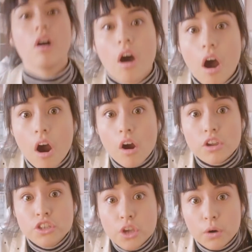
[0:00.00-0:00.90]

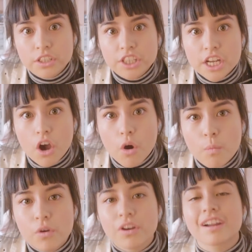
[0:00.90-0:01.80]
Again. Yoga chain
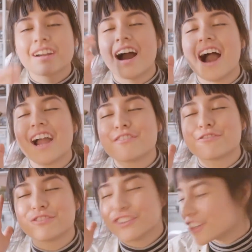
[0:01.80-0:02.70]
homework, I
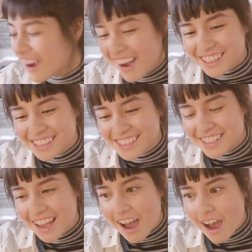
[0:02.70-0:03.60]
forgot.
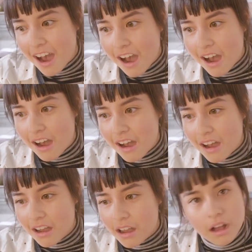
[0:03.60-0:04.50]

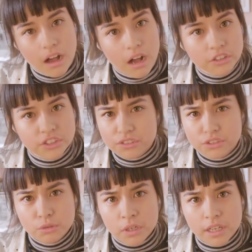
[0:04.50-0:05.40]
Uh, I'll just do
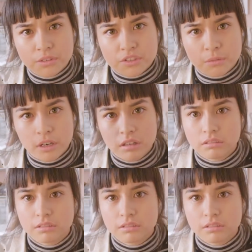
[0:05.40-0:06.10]
two workouts tomorrow.